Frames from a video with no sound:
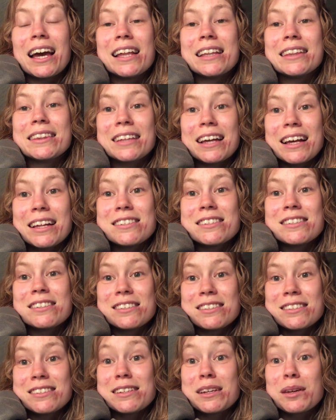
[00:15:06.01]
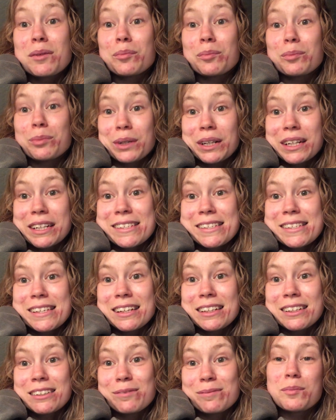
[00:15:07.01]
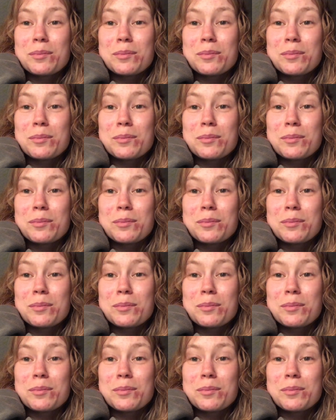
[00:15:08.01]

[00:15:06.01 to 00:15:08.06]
And let's just embrace it,